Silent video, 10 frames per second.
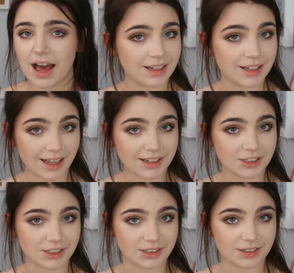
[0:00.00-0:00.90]

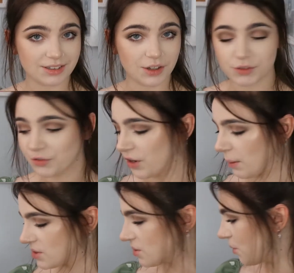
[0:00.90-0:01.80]
collection of different
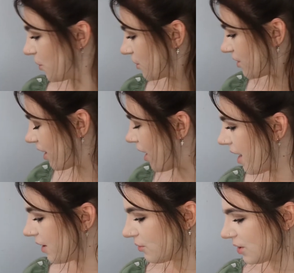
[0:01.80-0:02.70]
Amazon products that
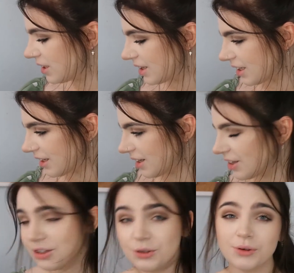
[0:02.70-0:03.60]
I really think
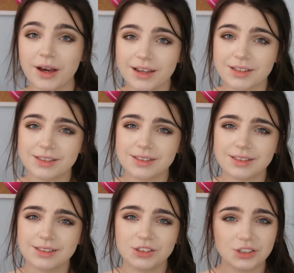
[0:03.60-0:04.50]
you guys
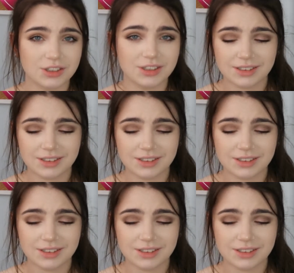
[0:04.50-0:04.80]
should